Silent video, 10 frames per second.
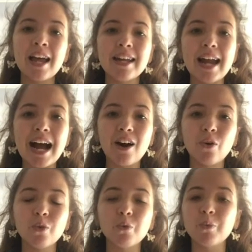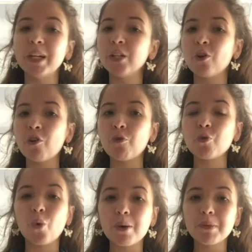Now, we know
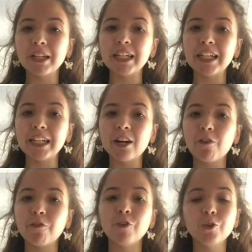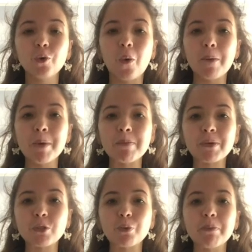normally Food Corps
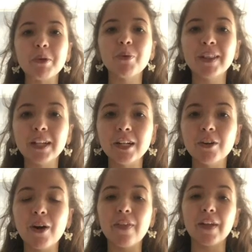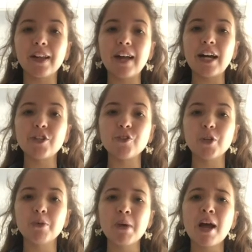members would be with you in the
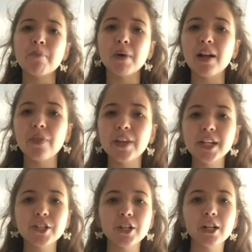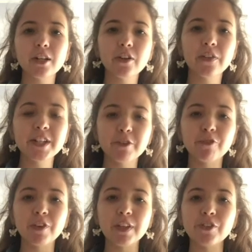classroom, but things are a little
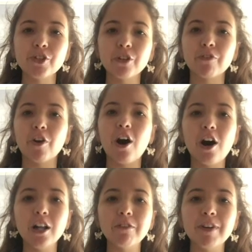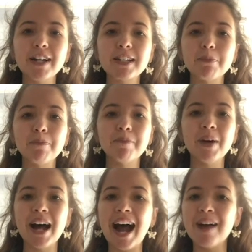different this year for all of us.
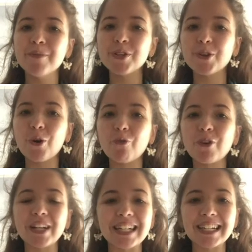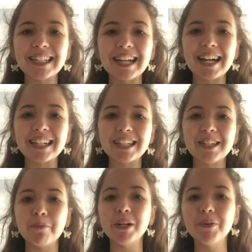But I'm still really excited
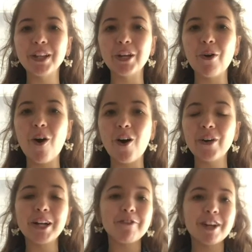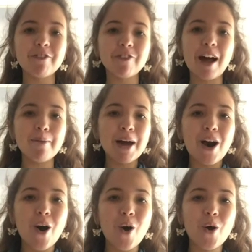to be with you all, even if I'm at
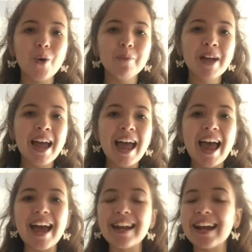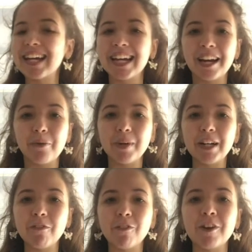home, and I can't
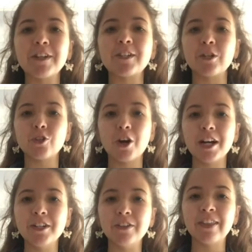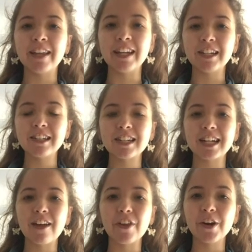wait for us to try new things
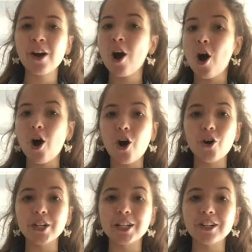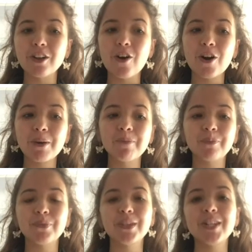together all year long.
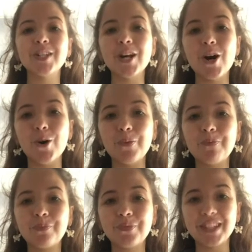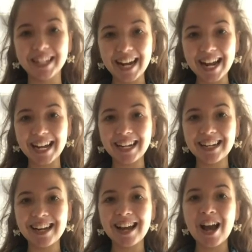So today
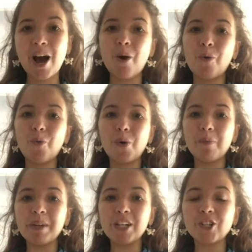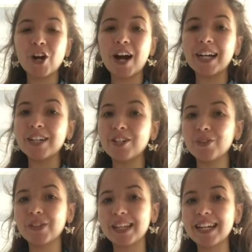we'll be trying a
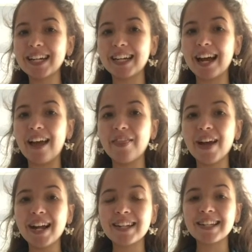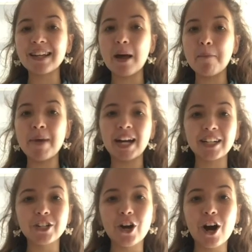new thing, and that's
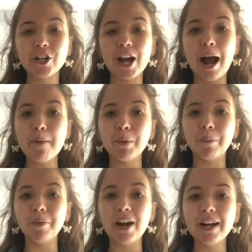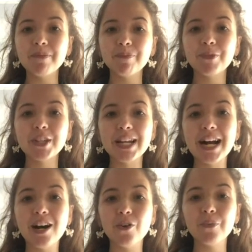Macintosh apple bread.
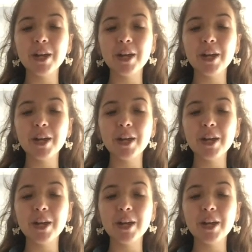Now,